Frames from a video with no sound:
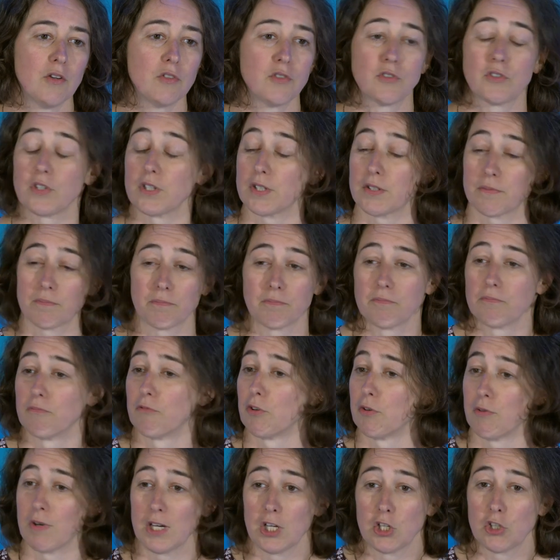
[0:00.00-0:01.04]
just
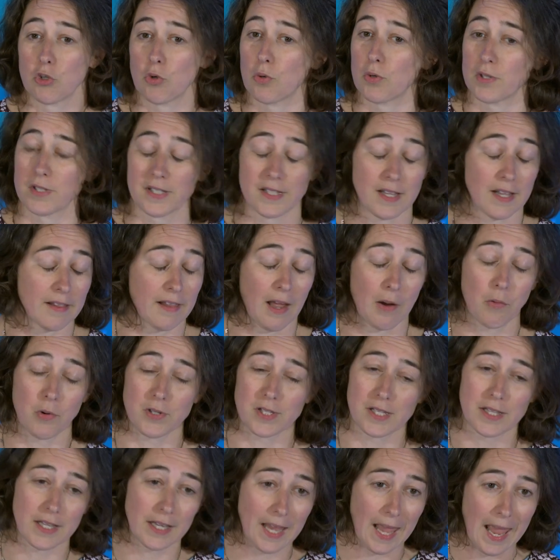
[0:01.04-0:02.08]
reassured us that
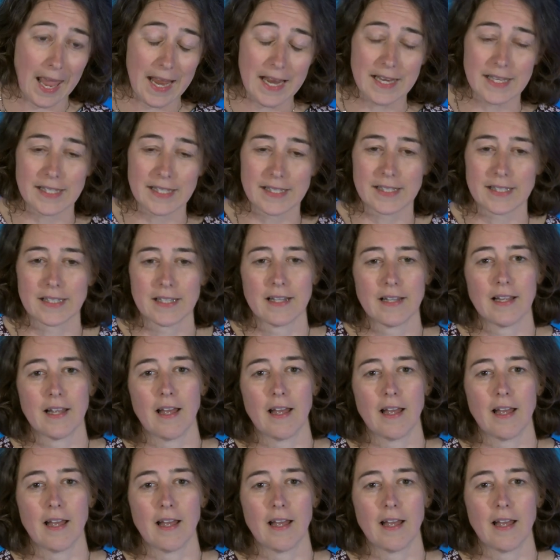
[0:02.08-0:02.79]
wasn't the case,